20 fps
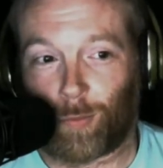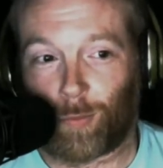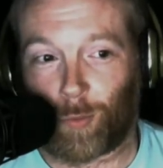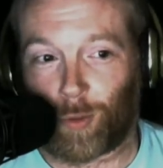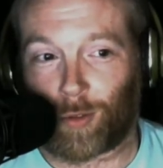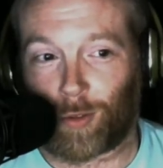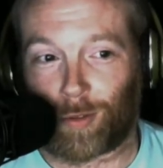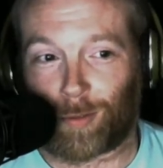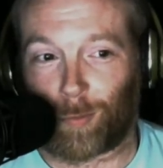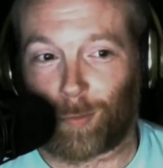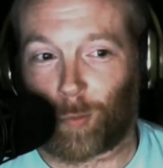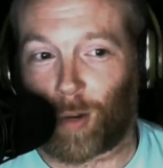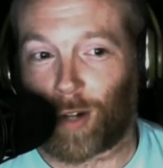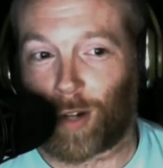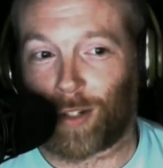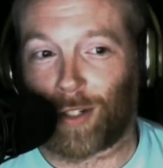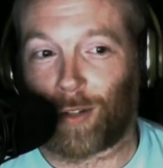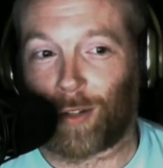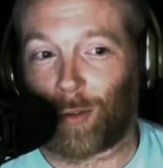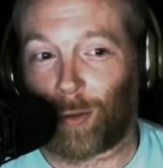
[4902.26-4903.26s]
just
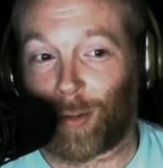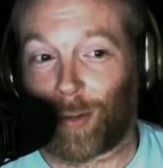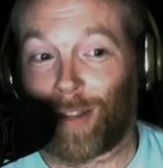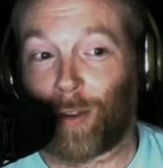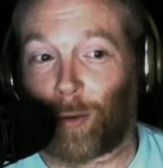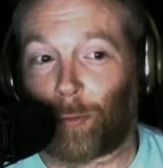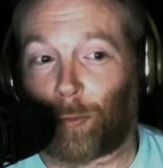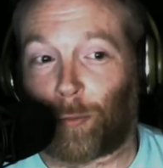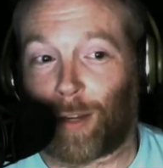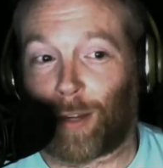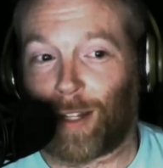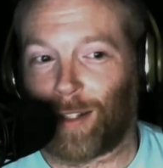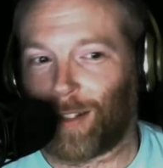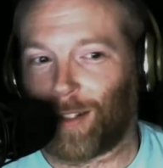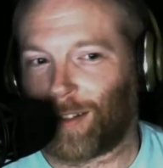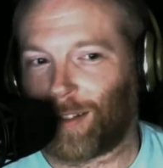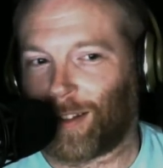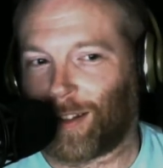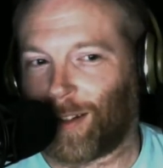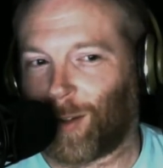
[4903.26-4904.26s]
watching it in their feed
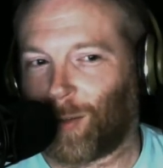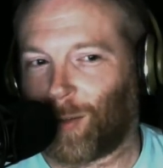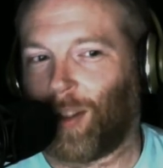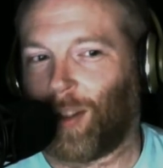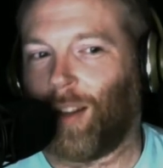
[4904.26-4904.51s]
itself.